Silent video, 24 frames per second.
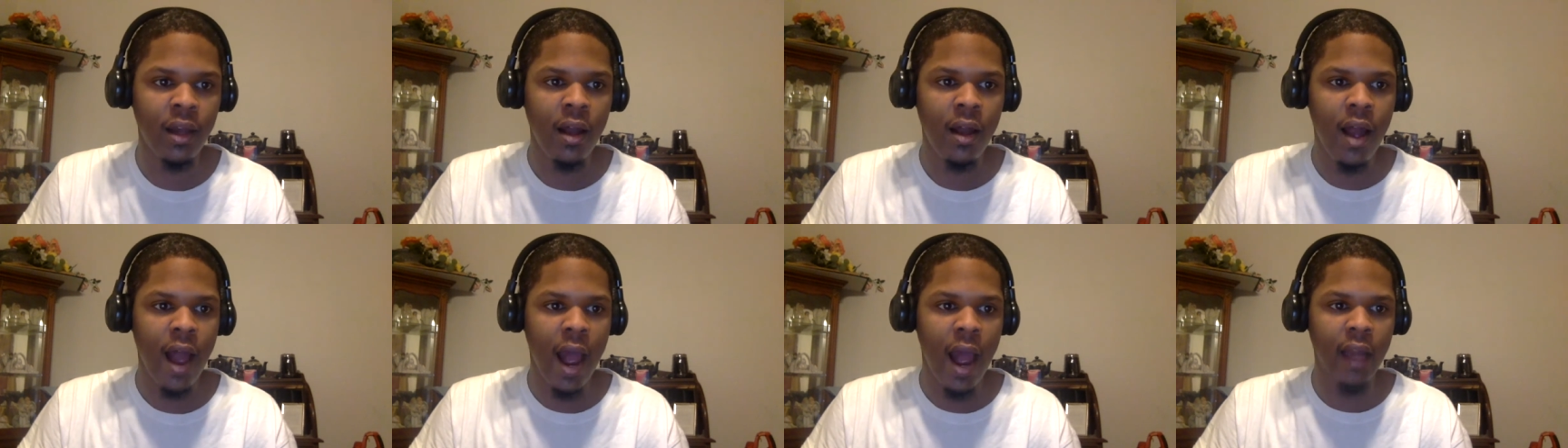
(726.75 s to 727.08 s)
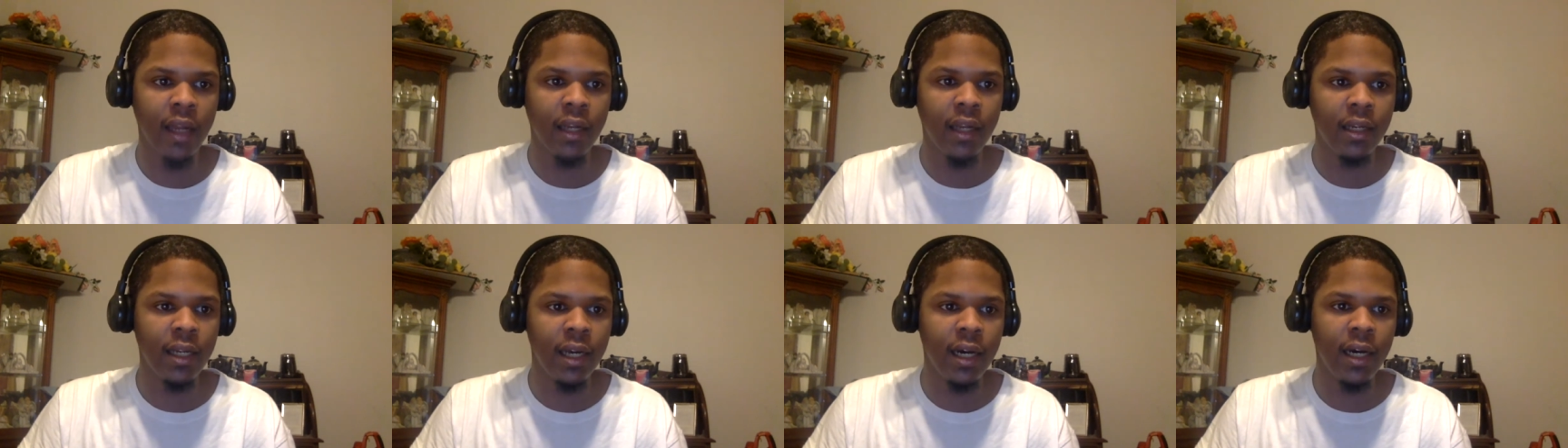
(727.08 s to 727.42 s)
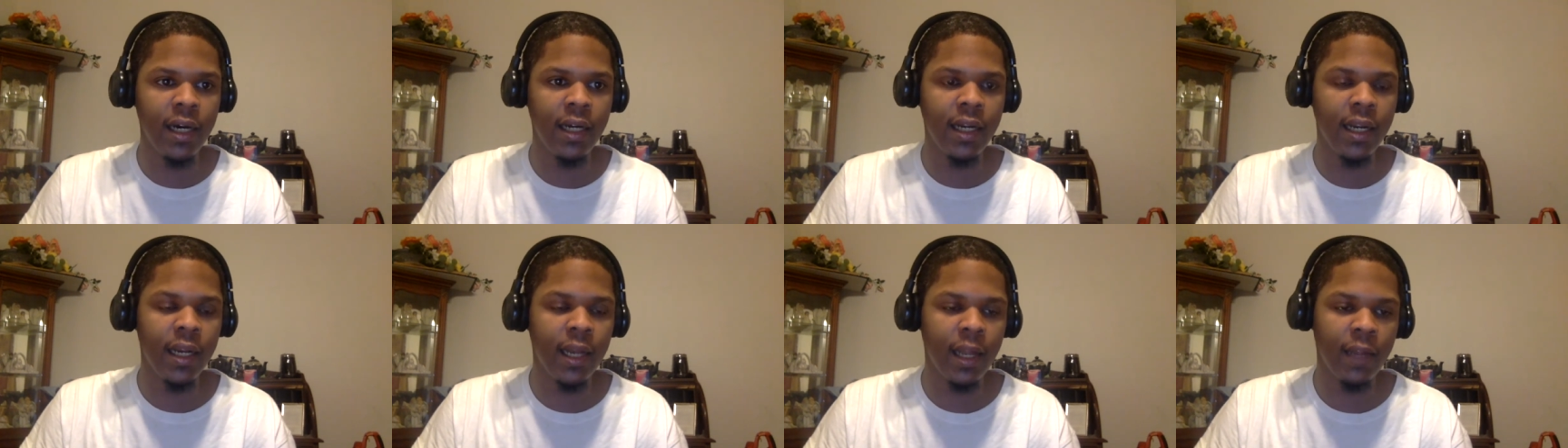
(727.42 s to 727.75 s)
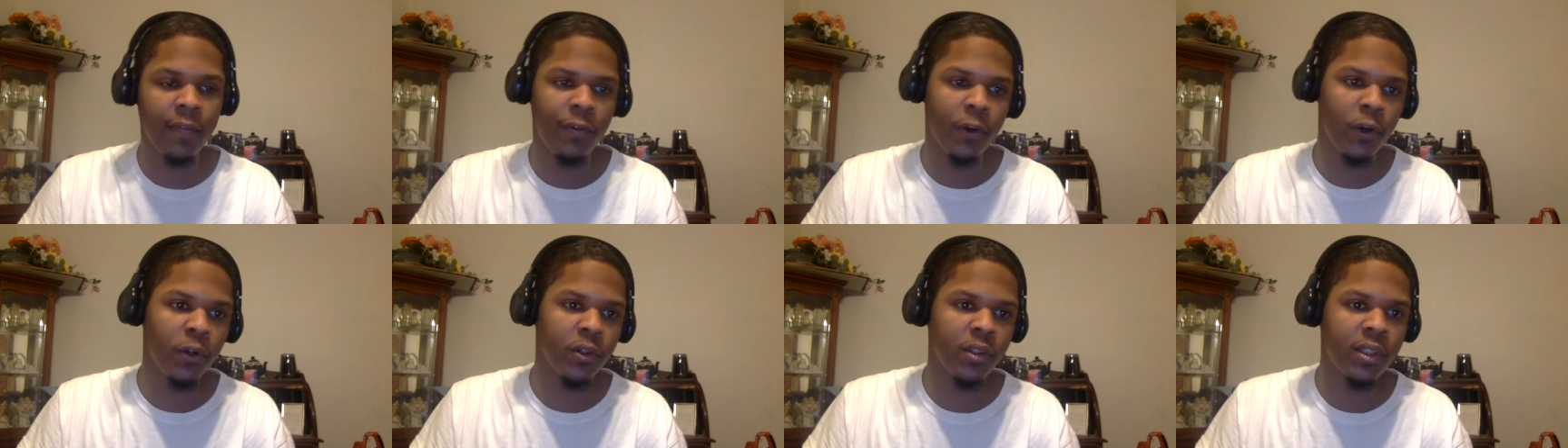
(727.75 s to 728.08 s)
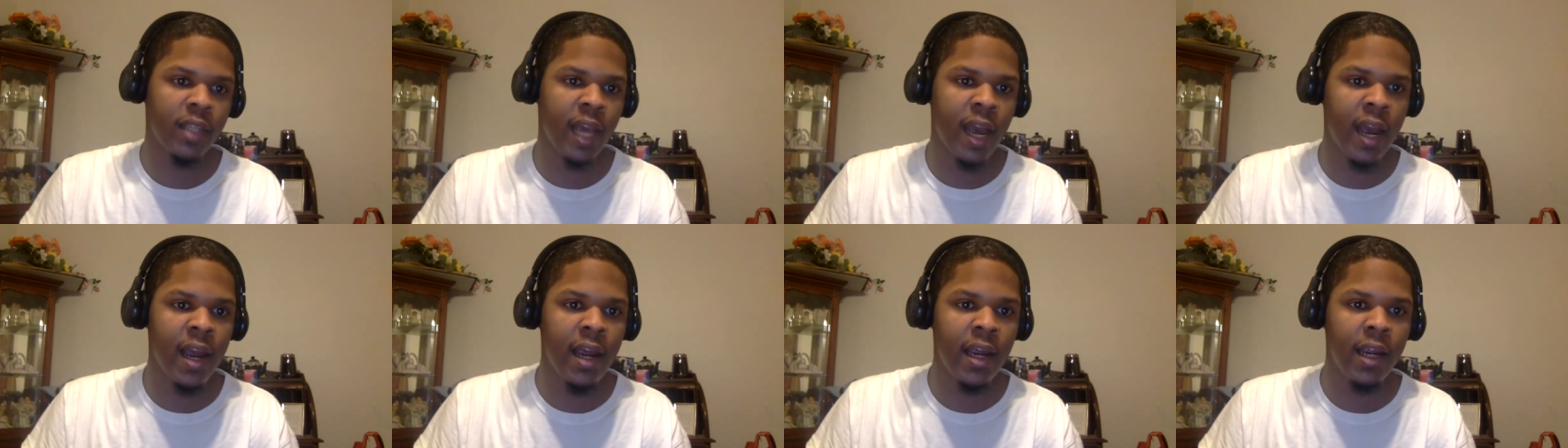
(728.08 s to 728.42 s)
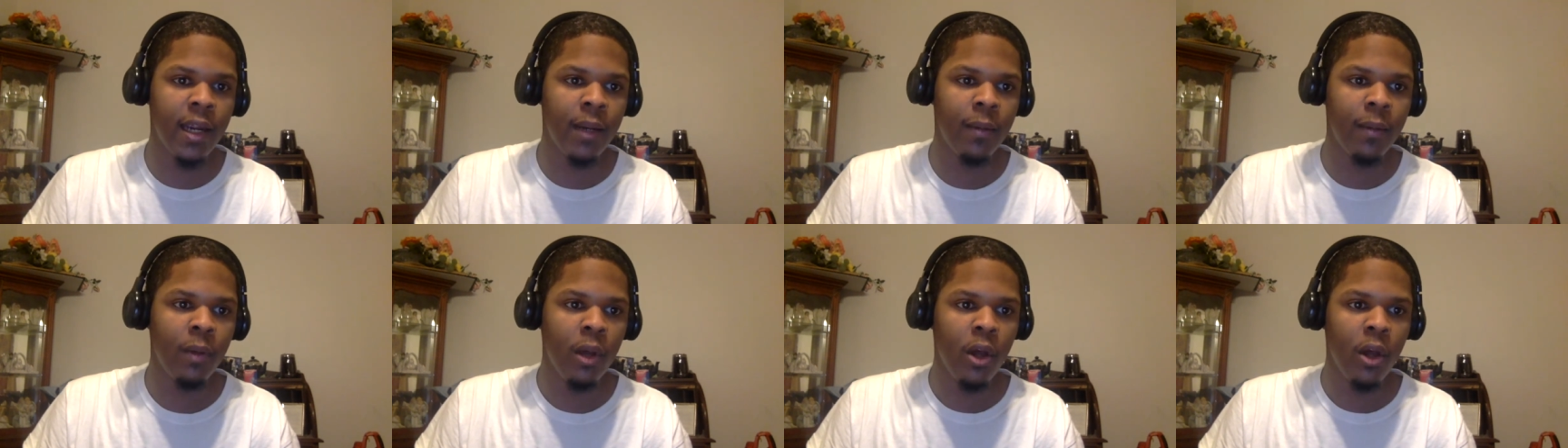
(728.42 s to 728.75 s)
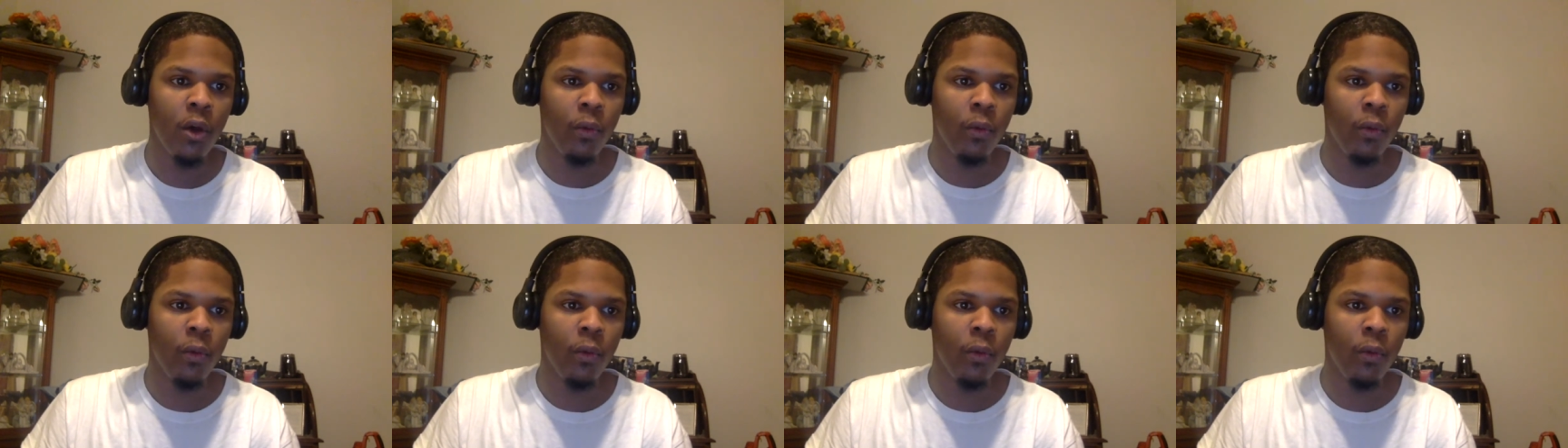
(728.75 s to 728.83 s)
had a dud in their first game.